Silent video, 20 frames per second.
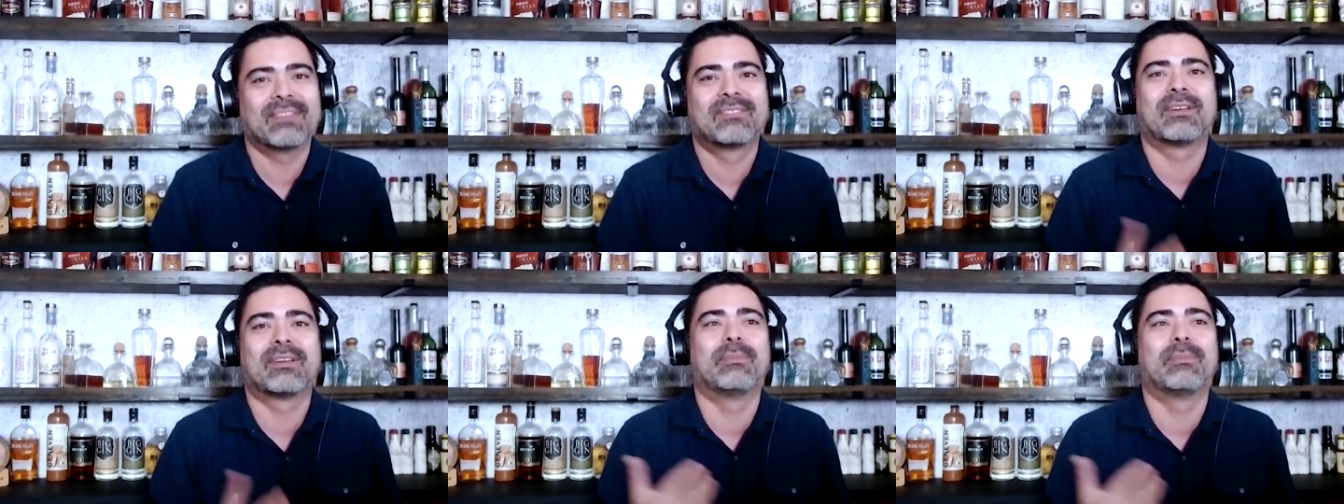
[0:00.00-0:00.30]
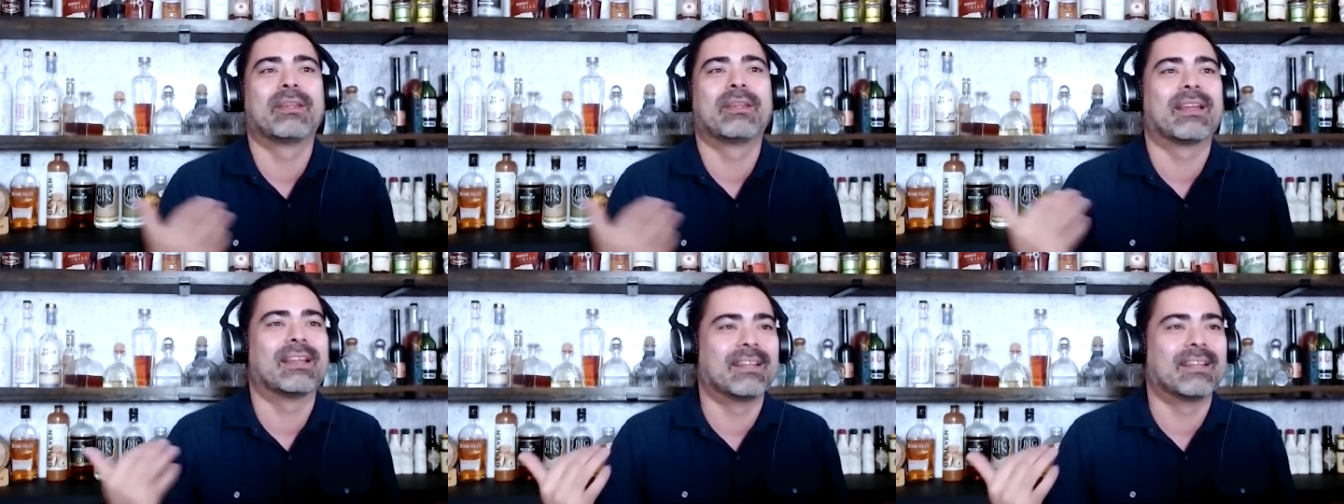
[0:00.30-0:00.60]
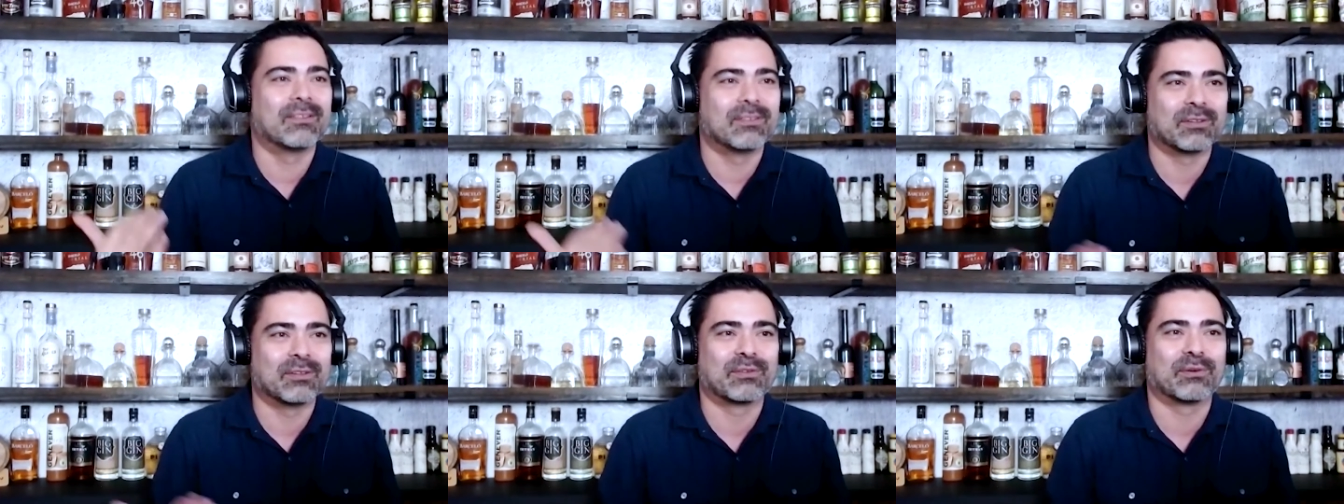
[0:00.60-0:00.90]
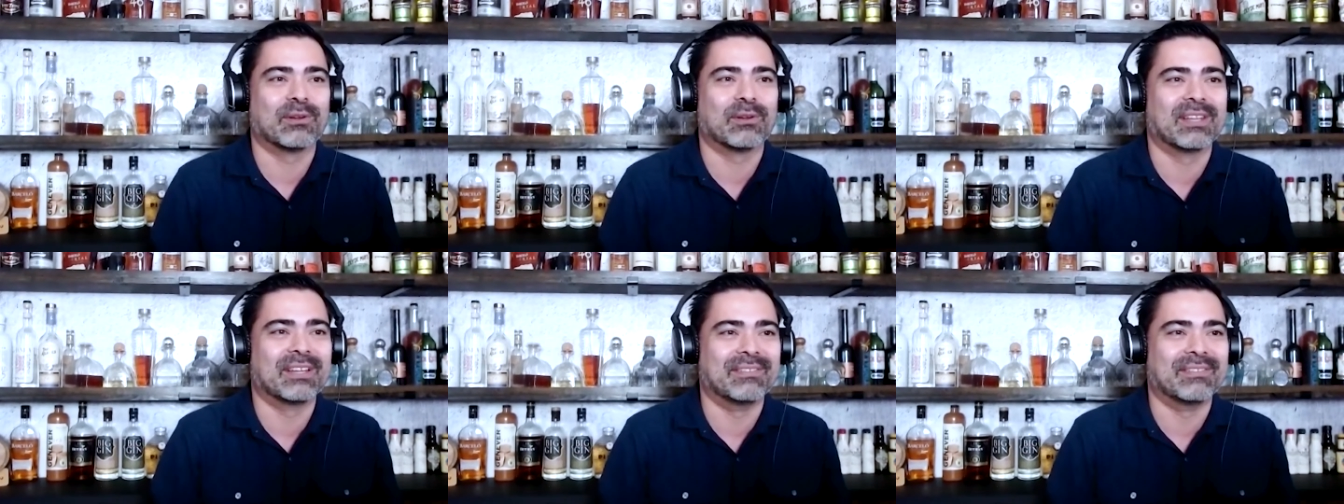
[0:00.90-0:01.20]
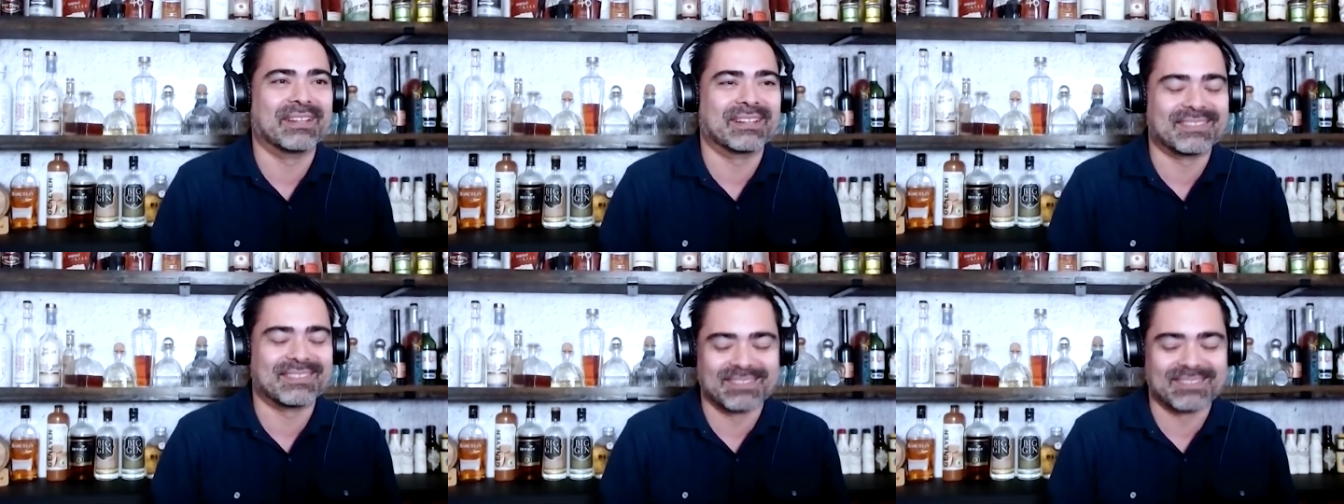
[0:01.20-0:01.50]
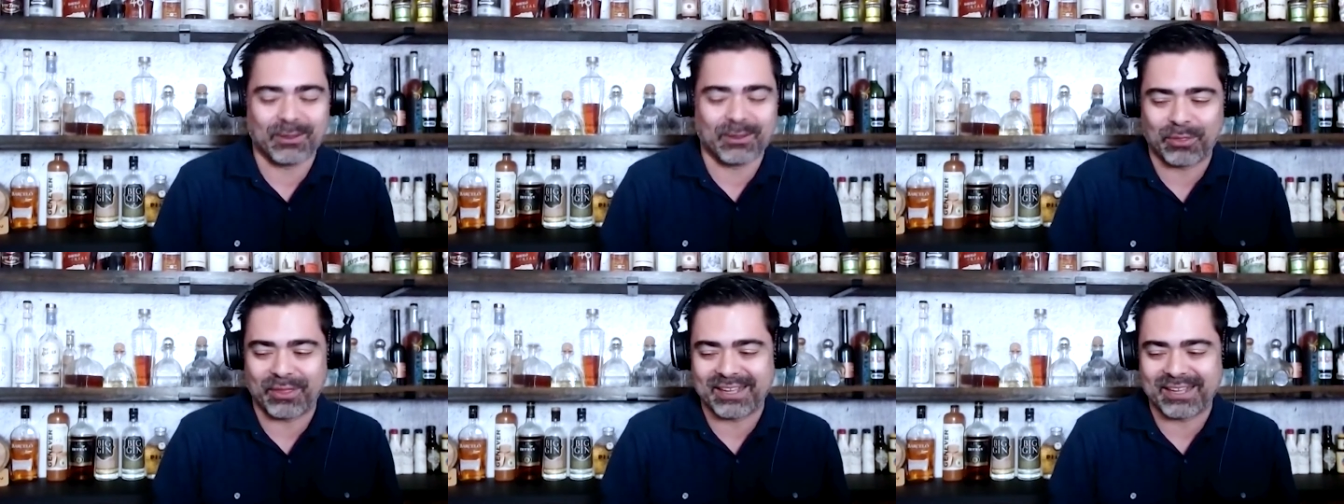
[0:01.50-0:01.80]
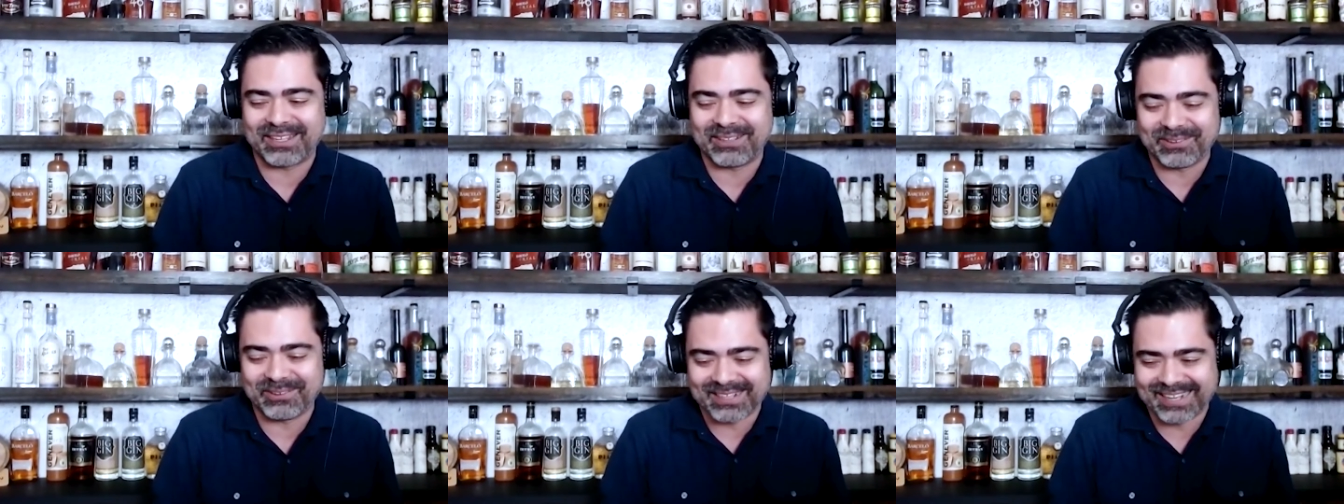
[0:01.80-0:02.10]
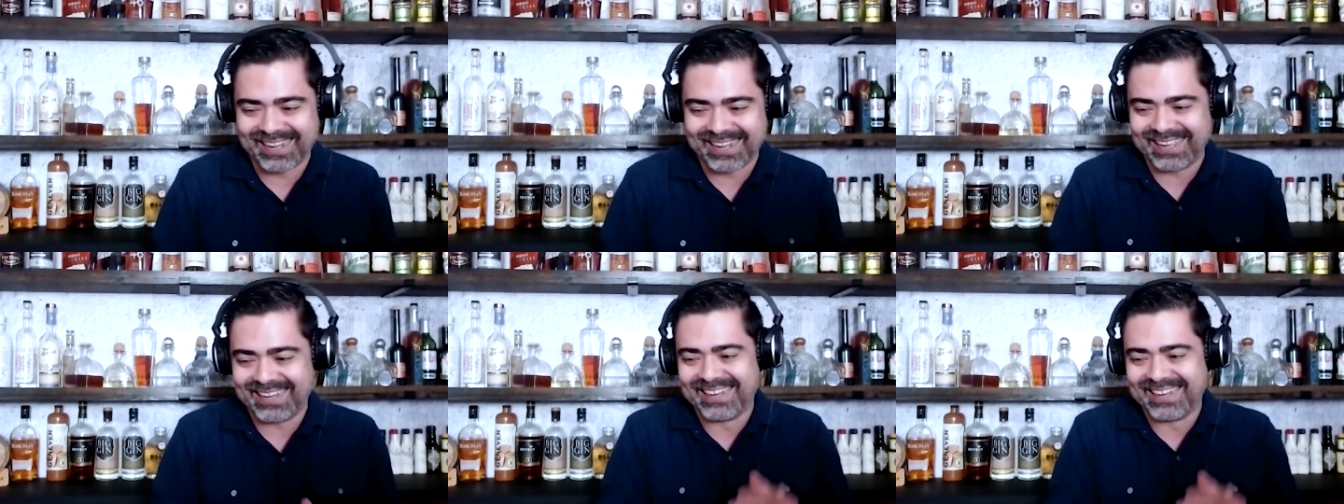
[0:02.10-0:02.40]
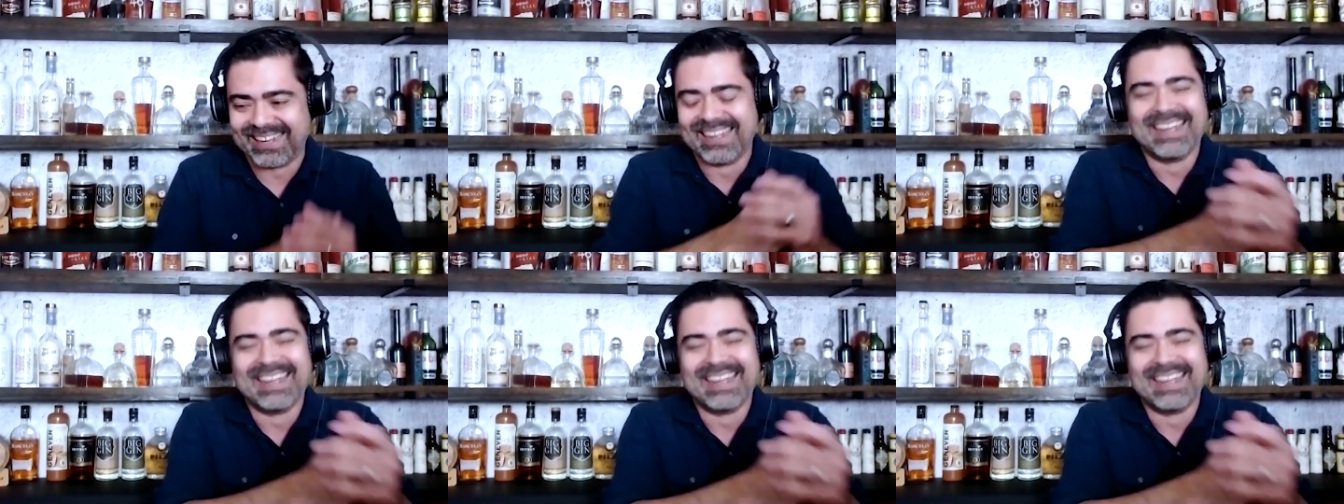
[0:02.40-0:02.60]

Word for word: somebody that does this for a living? So thank you again.